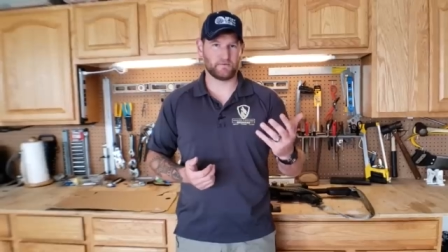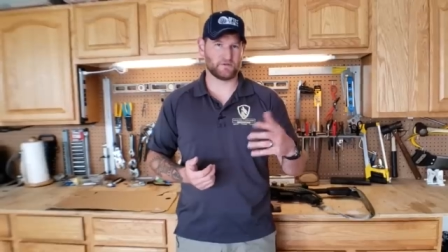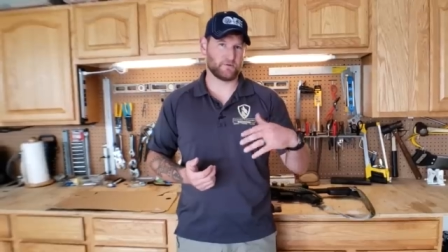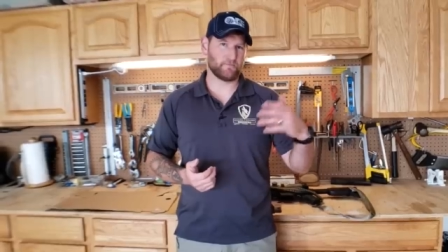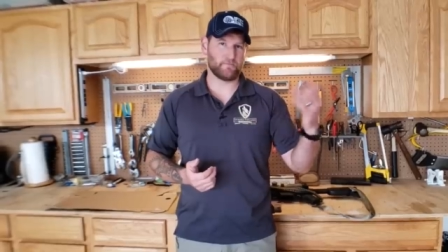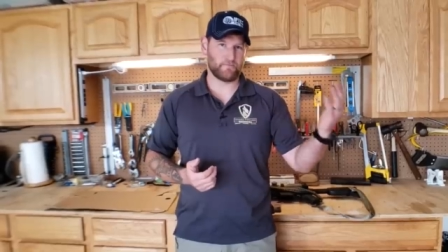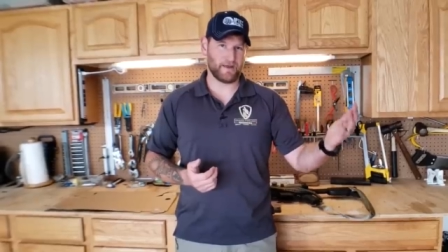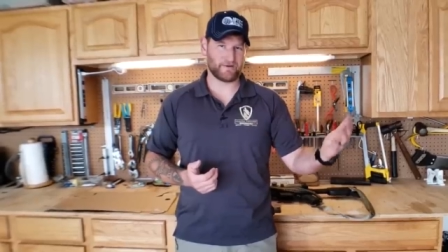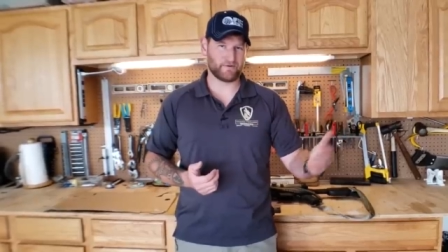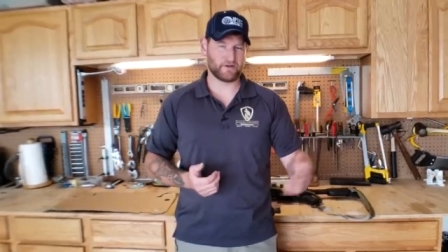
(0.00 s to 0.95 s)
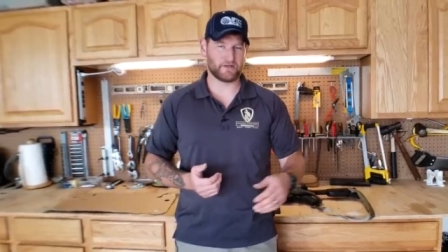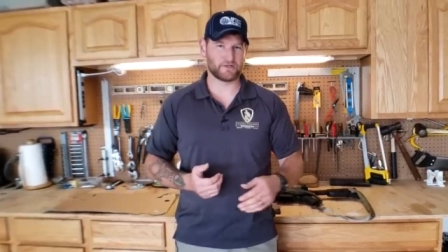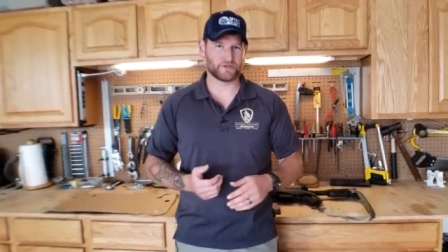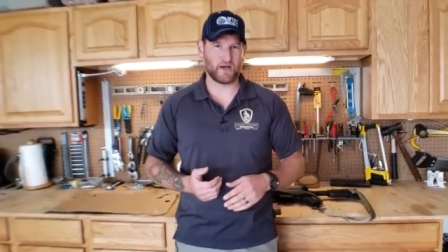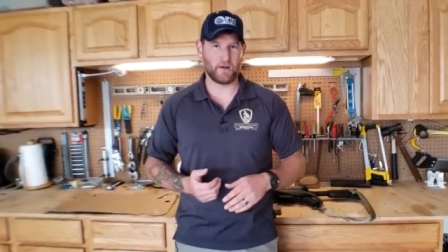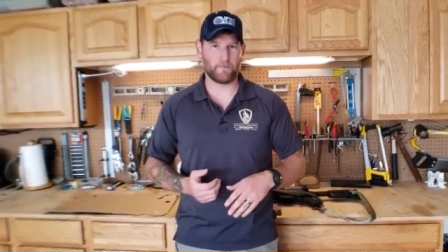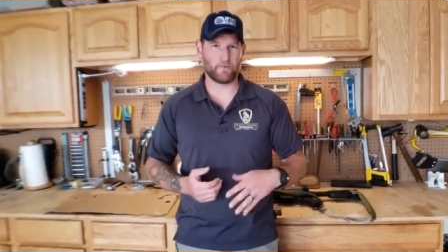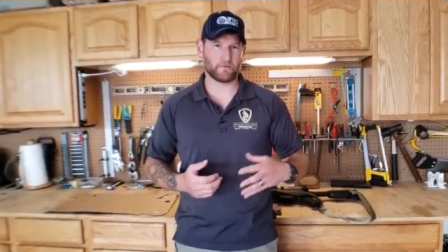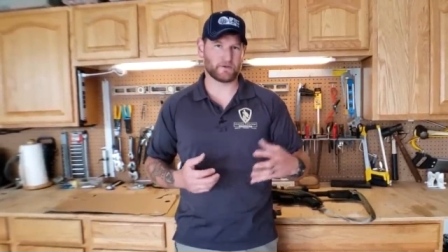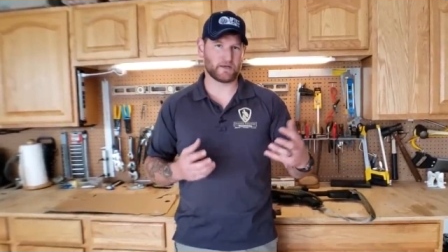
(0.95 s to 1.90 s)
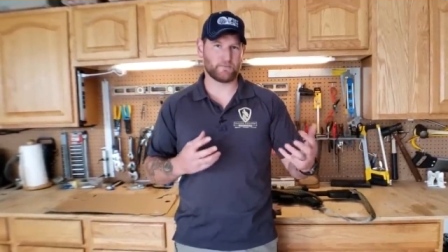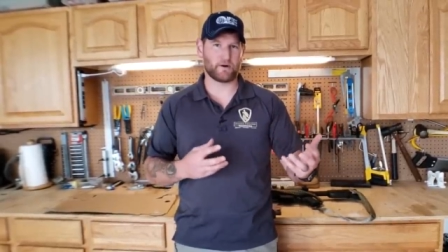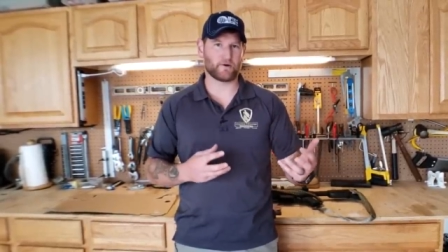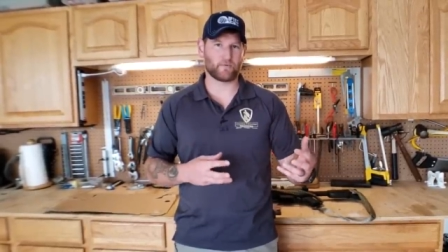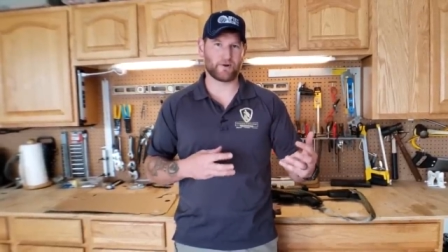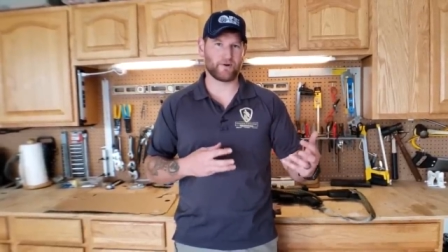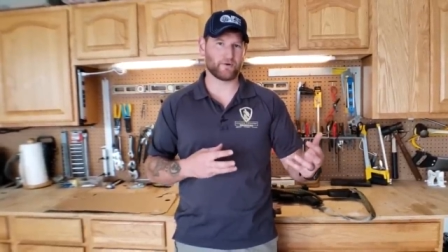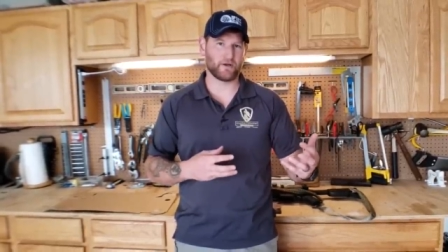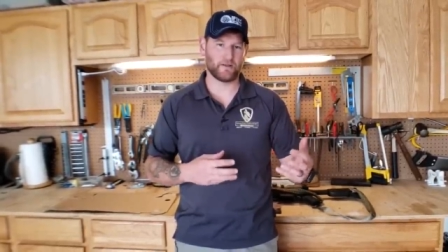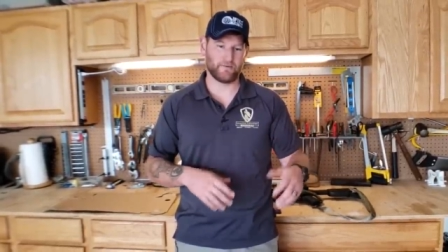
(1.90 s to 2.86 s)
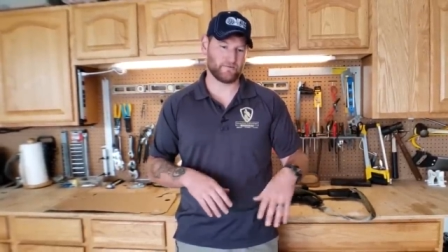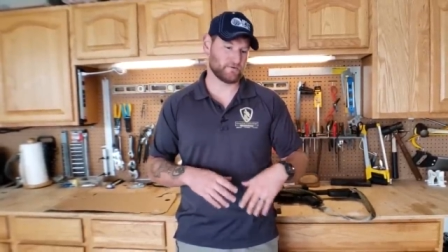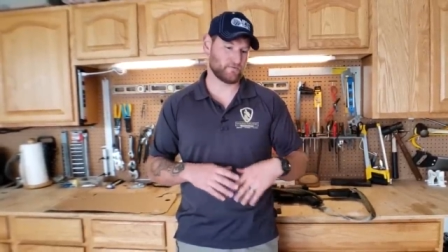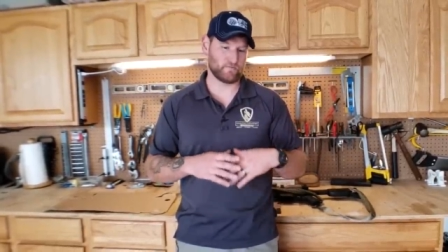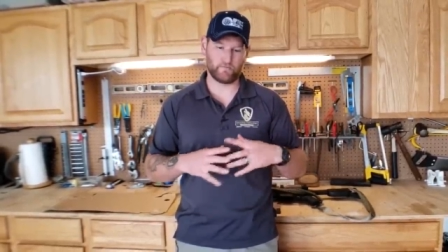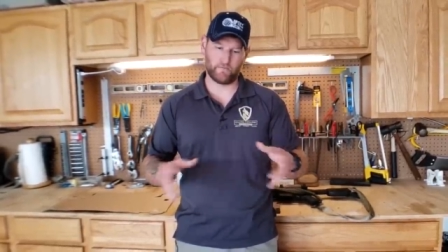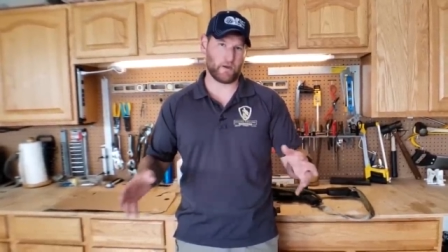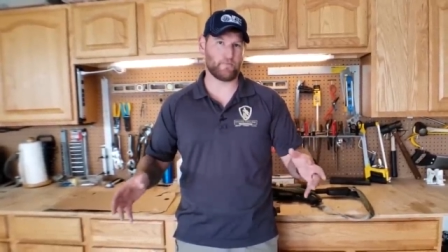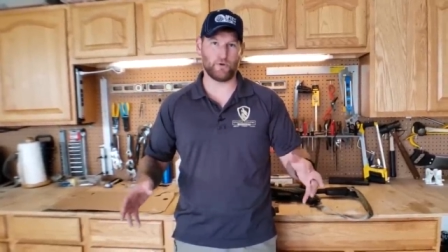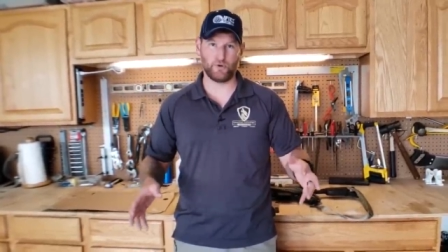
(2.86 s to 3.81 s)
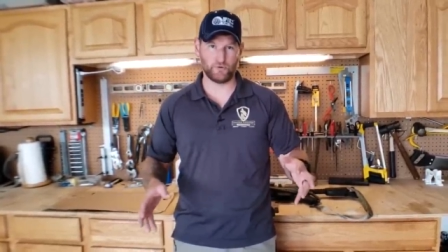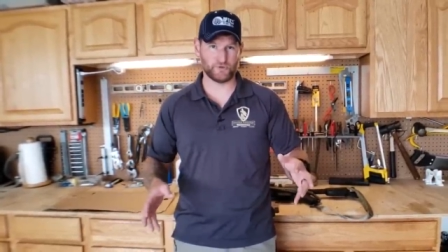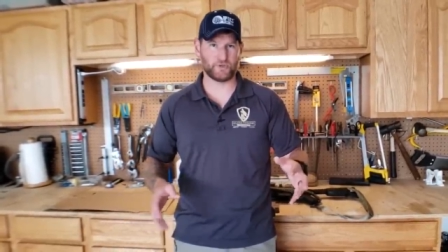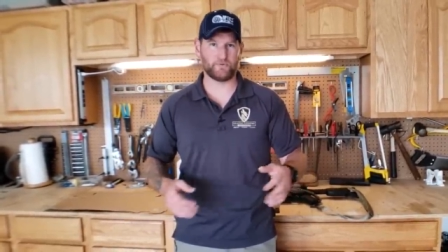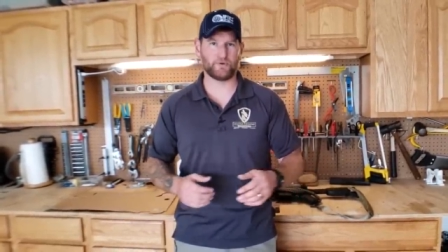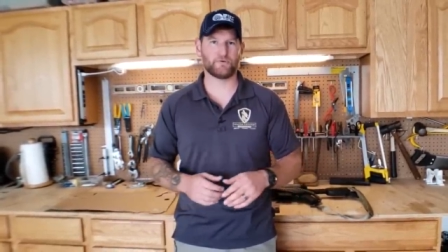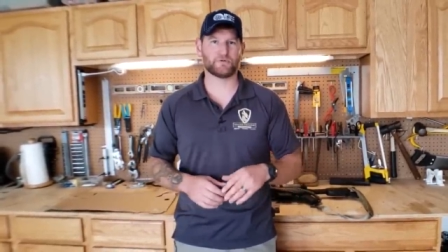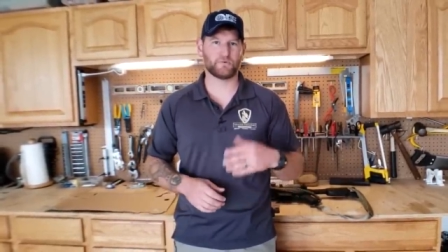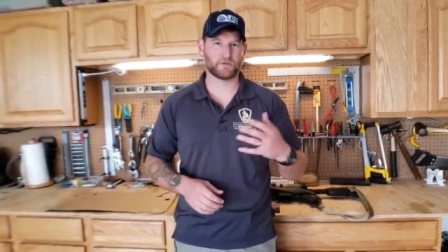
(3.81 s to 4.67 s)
it was in the back of a gun shop and we were taking apart a rental gun that was used and abused.